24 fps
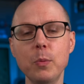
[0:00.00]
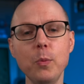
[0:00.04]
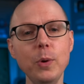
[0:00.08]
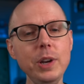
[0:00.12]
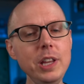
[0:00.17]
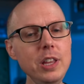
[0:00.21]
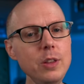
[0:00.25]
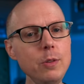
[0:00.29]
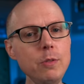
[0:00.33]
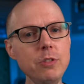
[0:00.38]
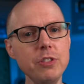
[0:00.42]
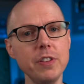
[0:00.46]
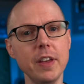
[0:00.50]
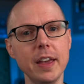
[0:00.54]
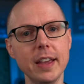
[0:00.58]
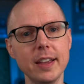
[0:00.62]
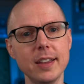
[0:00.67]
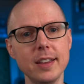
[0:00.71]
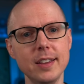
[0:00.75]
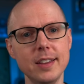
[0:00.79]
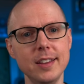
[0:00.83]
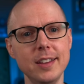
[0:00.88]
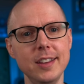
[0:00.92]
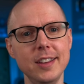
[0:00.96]
what do you
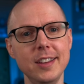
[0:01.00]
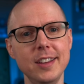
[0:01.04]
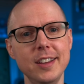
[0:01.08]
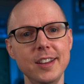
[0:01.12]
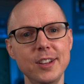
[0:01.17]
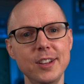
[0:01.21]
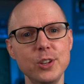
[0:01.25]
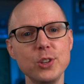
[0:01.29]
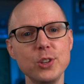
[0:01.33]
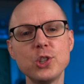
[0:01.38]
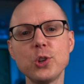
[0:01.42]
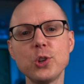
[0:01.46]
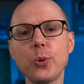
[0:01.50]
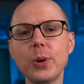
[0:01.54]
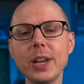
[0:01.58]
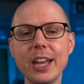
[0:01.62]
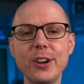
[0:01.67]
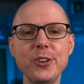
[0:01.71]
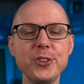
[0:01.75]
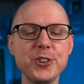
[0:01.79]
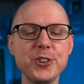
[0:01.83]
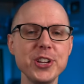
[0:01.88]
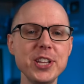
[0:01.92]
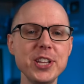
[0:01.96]
think? Does storing
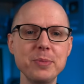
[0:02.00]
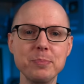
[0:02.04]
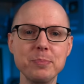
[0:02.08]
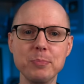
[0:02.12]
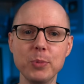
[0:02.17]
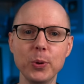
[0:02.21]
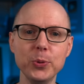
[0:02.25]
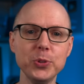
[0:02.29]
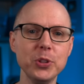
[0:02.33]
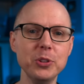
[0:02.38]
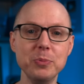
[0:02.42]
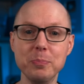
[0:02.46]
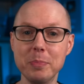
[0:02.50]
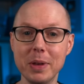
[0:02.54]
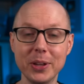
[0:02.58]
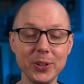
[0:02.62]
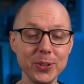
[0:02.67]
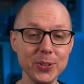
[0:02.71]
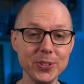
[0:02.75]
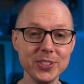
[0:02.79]
energy in molten metal